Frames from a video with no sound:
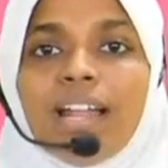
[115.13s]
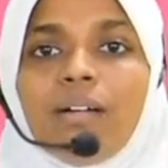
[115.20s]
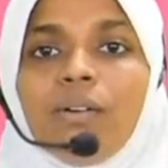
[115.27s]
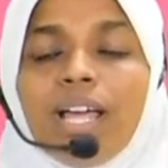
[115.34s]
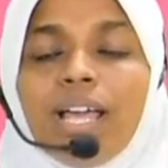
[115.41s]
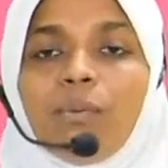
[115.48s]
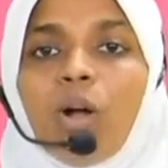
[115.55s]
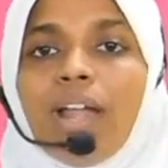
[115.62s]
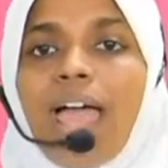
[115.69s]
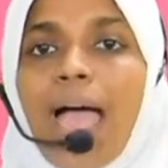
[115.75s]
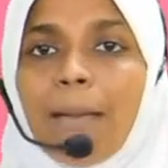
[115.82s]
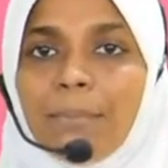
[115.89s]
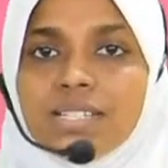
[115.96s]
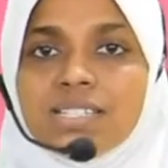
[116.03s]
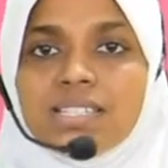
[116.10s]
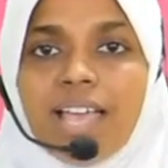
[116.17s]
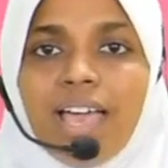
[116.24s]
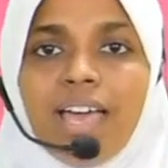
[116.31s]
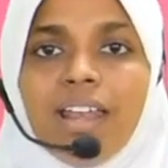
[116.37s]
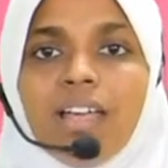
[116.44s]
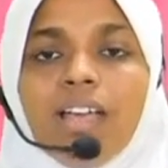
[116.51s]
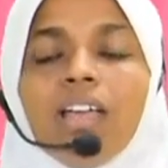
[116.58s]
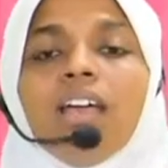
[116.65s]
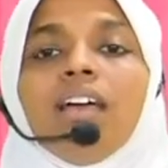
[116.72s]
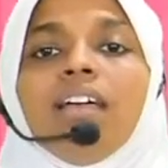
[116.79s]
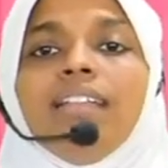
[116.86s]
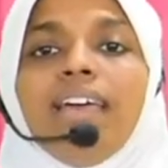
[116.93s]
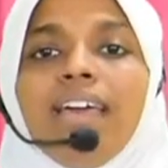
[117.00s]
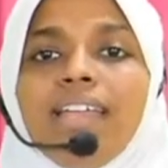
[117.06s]
What happens there?
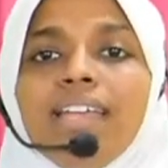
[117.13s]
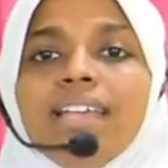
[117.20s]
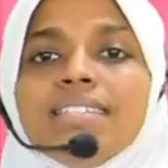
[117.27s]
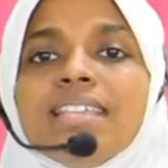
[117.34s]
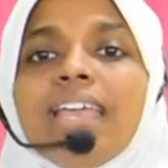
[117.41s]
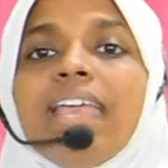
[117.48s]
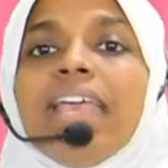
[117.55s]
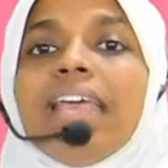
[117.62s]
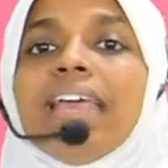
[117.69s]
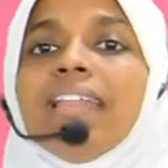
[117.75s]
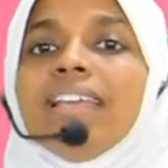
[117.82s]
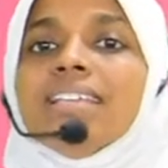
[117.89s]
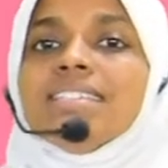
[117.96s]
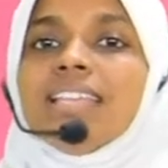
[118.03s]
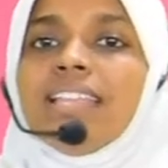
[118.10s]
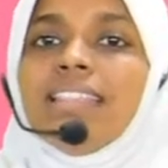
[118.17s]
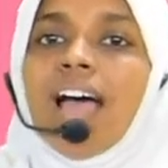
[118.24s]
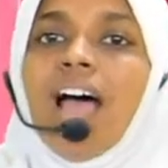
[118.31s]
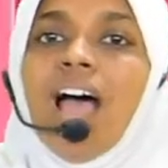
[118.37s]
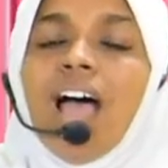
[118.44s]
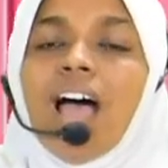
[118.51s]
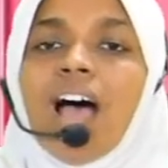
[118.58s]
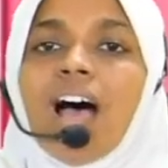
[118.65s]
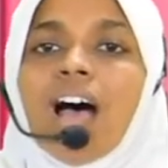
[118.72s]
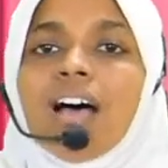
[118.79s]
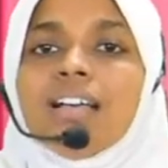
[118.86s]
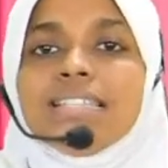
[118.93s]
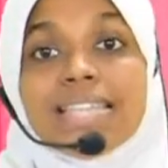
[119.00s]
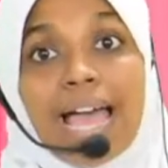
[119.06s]
There is increase in the
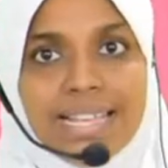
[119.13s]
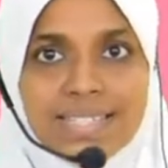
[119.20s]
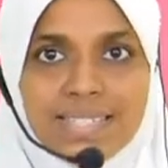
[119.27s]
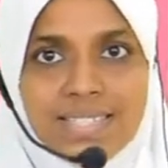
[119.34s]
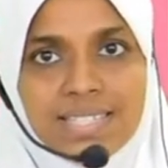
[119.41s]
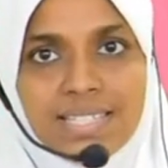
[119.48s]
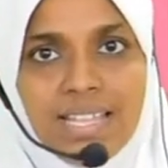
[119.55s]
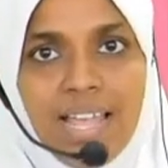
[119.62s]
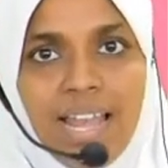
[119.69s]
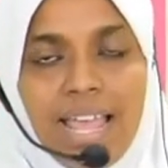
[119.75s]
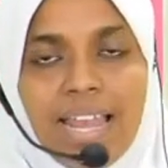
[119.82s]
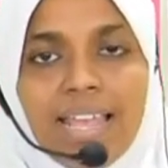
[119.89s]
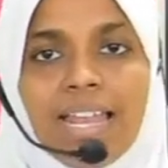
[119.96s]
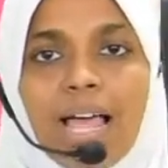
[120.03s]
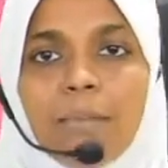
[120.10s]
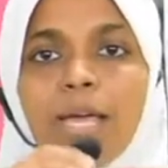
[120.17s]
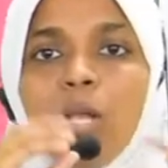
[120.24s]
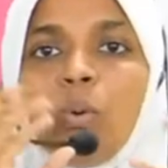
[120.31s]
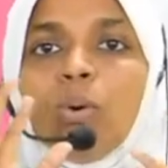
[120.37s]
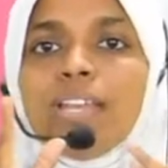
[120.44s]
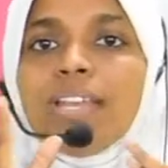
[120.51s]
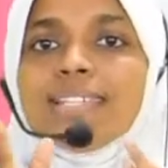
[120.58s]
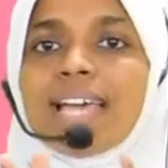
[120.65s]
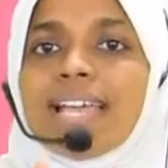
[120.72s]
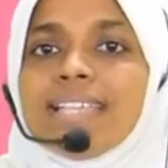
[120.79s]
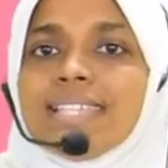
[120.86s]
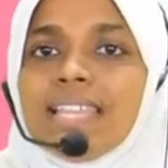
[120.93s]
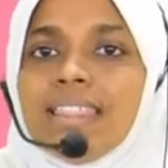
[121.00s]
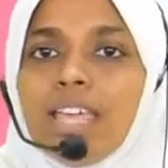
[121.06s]
size. Balloon in the size and